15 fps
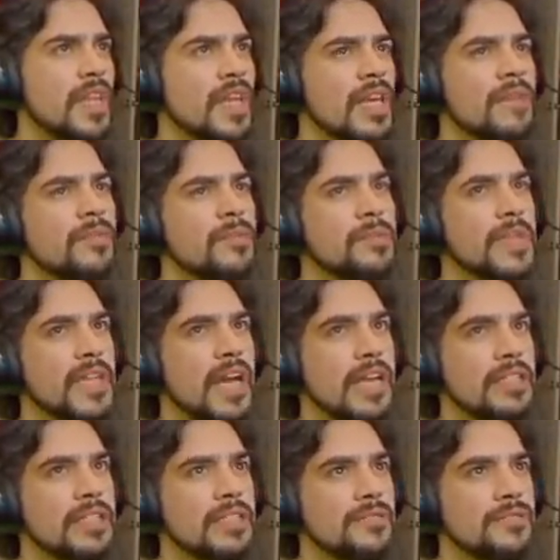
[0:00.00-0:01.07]
It would be
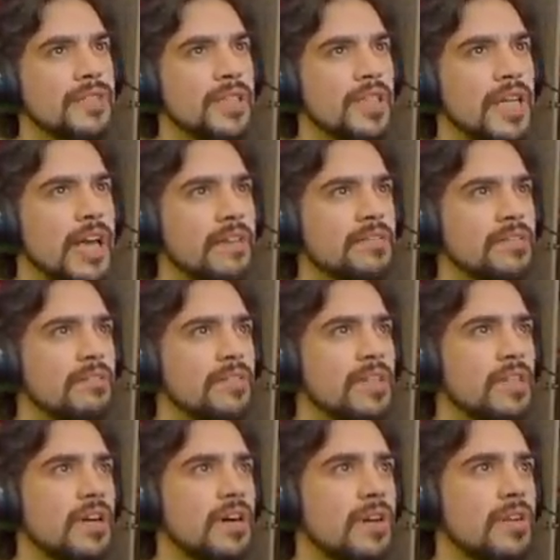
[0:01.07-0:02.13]
nice if you didn't have to
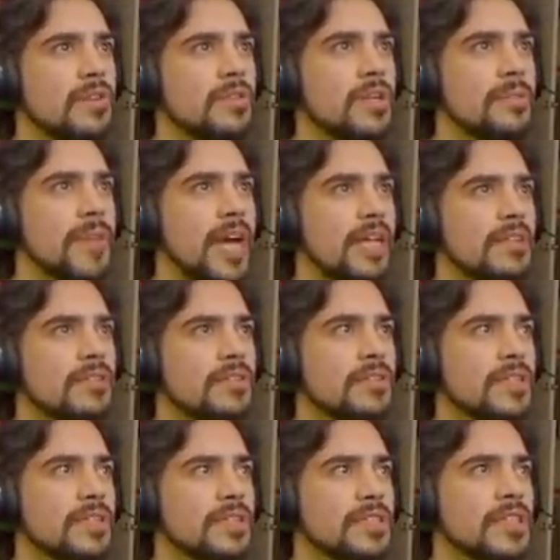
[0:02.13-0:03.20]
run all the way back
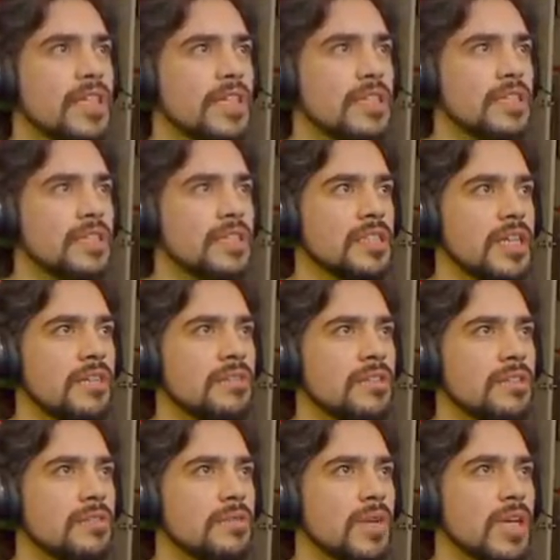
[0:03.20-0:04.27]
through these dungeons
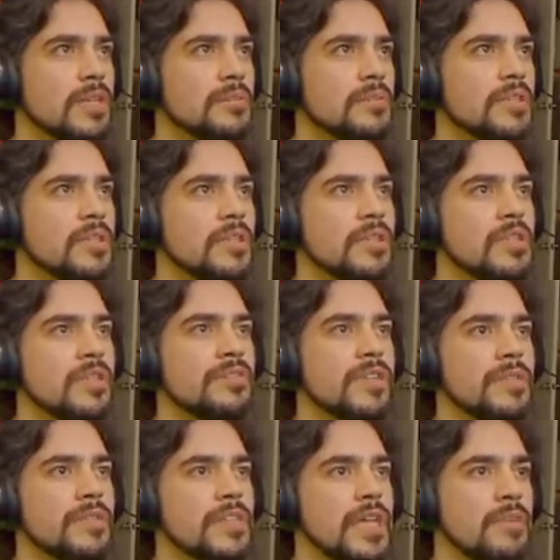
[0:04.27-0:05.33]
after you wiped. If
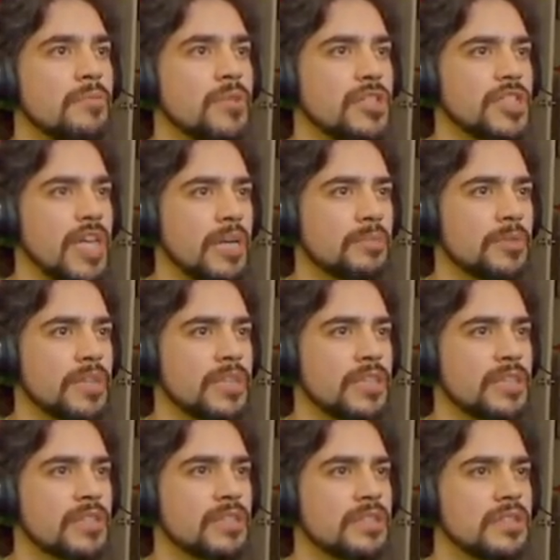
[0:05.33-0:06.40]
there was like more checkpoints.